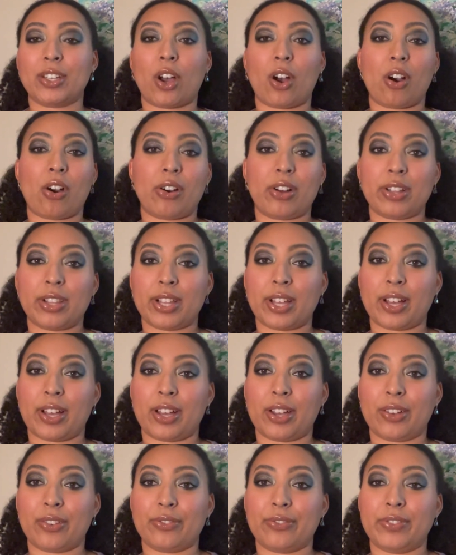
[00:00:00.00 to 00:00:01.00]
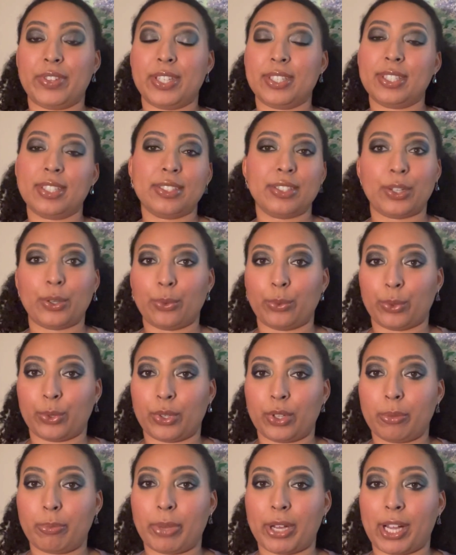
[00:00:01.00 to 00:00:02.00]
all of this isn't a
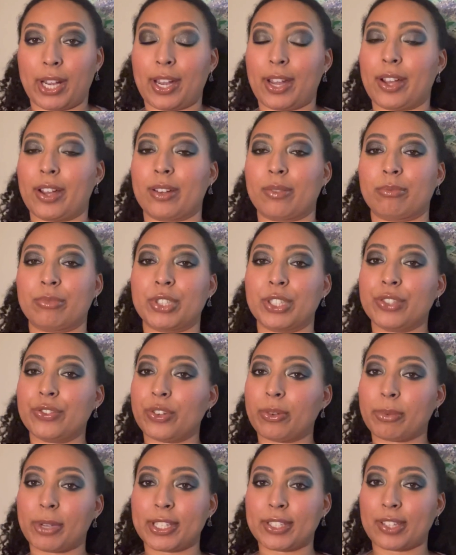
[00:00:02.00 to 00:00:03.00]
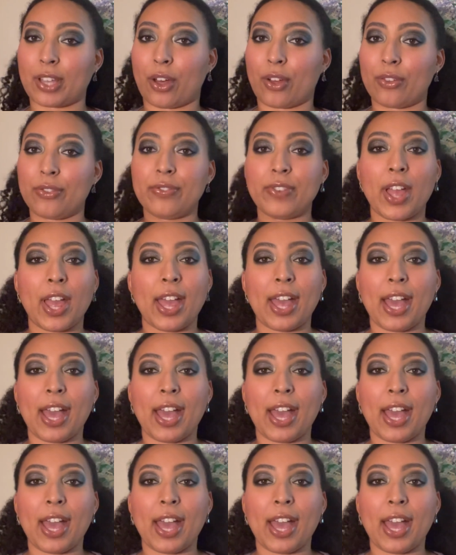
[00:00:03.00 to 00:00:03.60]
rule, but just for myself,